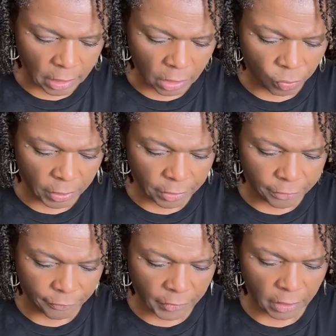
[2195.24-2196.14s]
in a quick
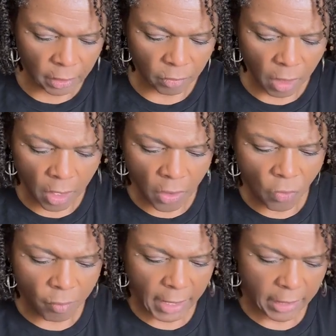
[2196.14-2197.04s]
little video.
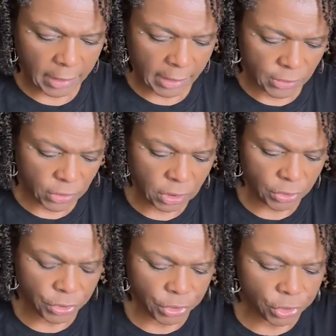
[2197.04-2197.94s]
Oh my gosh, this
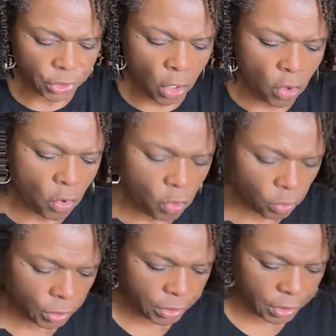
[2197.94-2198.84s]
looks
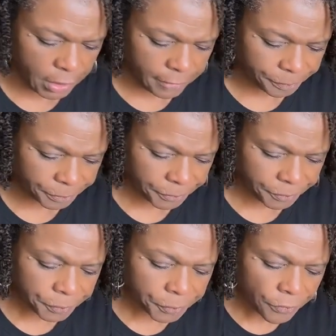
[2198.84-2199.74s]
so good.
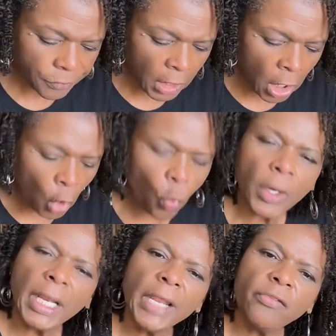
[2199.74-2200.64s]

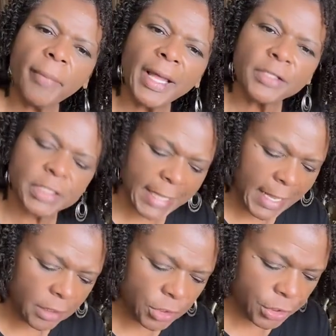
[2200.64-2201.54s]
What I love about
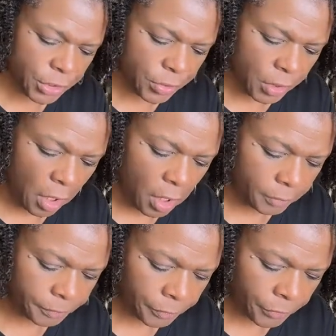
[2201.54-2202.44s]
salads too,
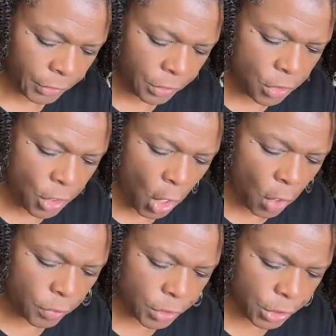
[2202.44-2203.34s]
y'all,
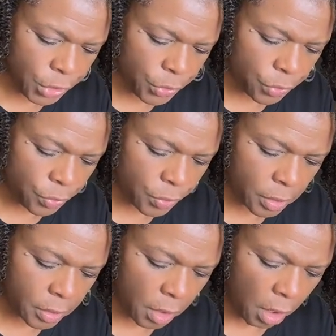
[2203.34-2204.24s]
no two
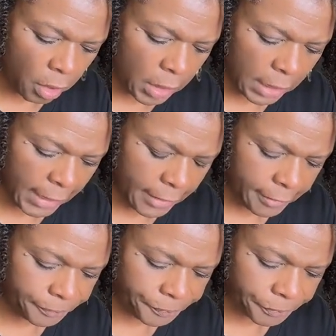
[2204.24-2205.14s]
are alike.